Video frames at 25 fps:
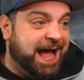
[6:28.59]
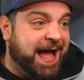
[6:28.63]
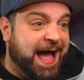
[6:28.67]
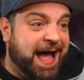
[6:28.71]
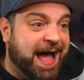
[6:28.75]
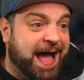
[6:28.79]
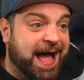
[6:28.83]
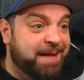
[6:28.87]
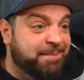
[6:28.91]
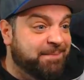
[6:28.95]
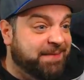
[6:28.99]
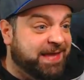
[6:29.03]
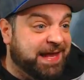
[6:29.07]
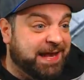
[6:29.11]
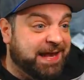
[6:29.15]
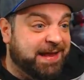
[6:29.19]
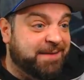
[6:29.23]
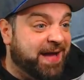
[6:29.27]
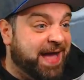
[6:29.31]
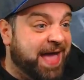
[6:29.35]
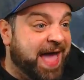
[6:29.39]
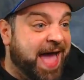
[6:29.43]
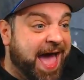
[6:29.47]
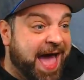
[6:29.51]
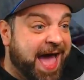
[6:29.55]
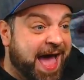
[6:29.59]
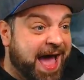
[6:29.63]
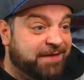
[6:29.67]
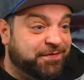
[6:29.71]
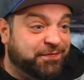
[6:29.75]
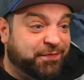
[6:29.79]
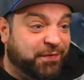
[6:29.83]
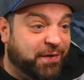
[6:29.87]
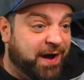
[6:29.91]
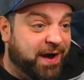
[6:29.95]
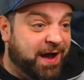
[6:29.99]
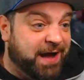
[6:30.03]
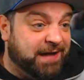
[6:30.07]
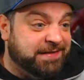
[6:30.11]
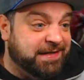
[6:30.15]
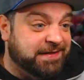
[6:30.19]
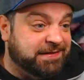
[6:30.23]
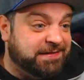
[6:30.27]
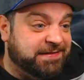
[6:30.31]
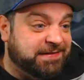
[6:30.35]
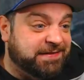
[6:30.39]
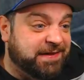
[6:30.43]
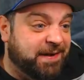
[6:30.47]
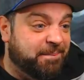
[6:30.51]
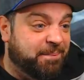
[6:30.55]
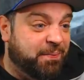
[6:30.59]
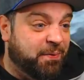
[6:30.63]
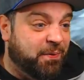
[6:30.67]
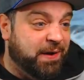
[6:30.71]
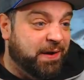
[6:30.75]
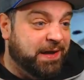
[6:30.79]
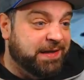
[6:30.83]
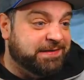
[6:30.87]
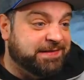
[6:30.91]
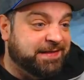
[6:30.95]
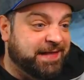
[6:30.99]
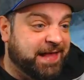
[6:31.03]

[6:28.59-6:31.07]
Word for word: I'm getting my ass rocked at some points.